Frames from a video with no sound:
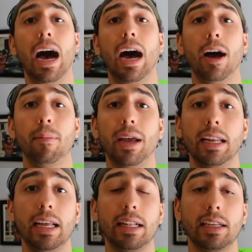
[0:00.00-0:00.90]
Um,
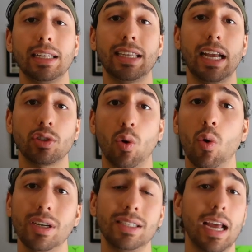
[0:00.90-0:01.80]
and it contains
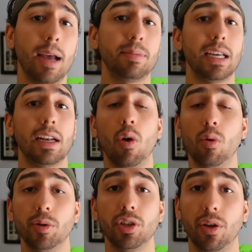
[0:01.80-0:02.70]
cordyceps and a
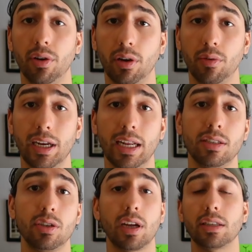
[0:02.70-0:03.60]
whole bunch of other
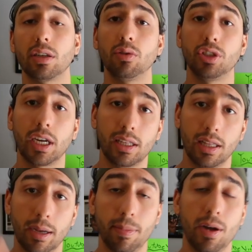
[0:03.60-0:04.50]
ingredients. You guys can go check the
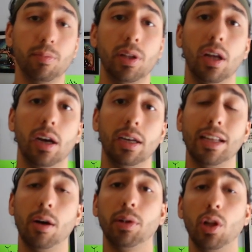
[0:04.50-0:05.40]
link down, uh,
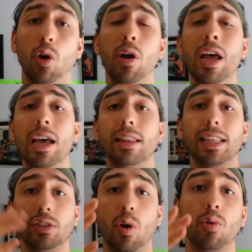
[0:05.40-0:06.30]
down below.
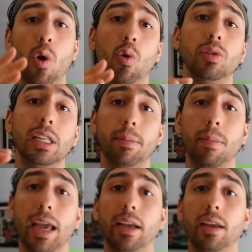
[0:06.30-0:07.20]
They don't only
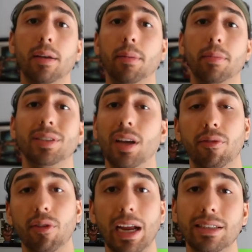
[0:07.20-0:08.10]
make
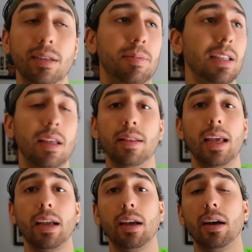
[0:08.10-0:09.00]
stuff for A T P, they
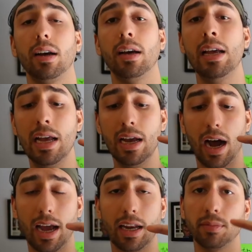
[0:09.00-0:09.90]
make uh,
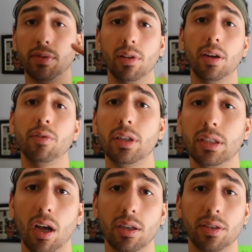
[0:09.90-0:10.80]
items for liver
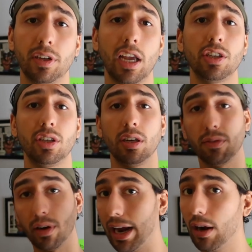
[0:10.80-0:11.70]
detoxification,
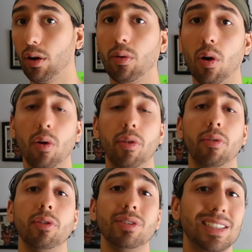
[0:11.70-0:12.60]
for hair growth,
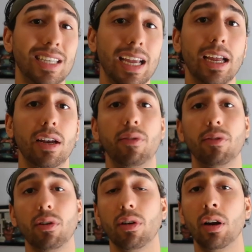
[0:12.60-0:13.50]
for skin,
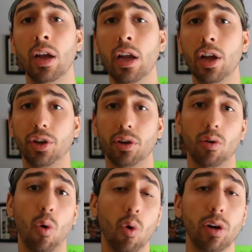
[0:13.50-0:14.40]
for
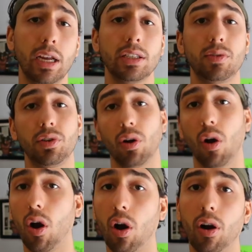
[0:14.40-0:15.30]
your organs, for your
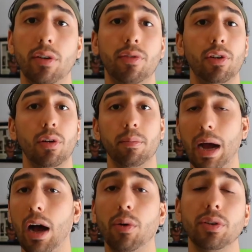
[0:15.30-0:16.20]
heart, for your
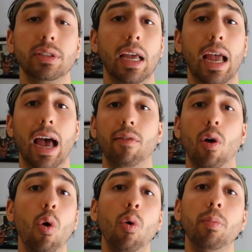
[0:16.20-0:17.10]
bowels. They have a
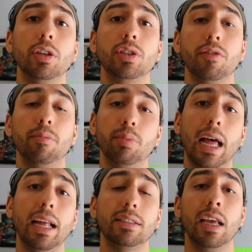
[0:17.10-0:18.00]
whole bunch of
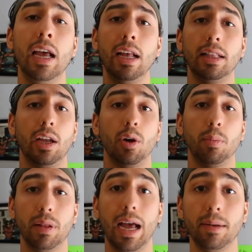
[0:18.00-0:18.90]
blends that are
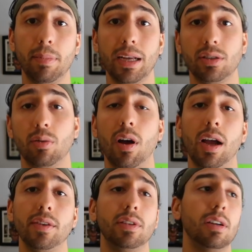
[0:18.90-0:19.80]
plant-based
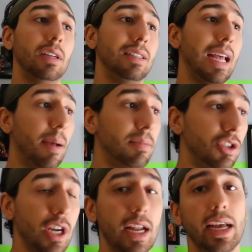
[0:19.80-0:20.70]
derived, they're
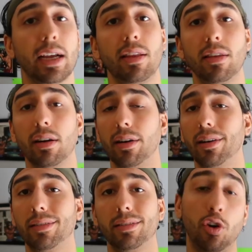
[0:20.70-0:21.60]
adaptogenic,
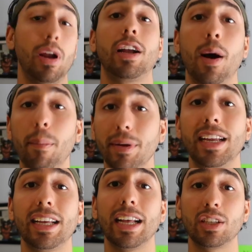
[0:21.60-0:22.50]
they're a great
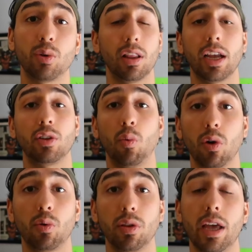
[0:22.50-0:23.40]
company, and that's why I like to
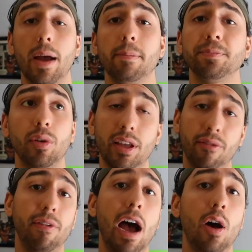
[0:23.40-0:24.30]
work with them. What they
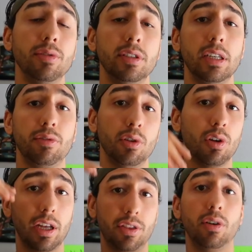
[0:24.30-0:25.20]
found, if you
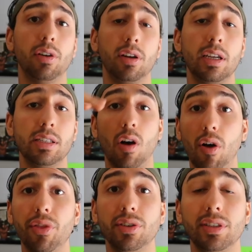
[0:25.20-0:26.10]
look at their, because
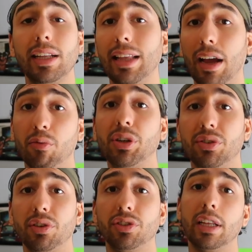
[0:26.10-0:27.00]
on their site they have
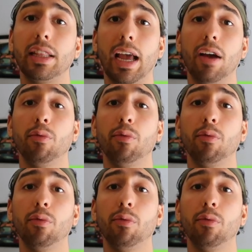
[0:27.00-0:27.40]
research, and they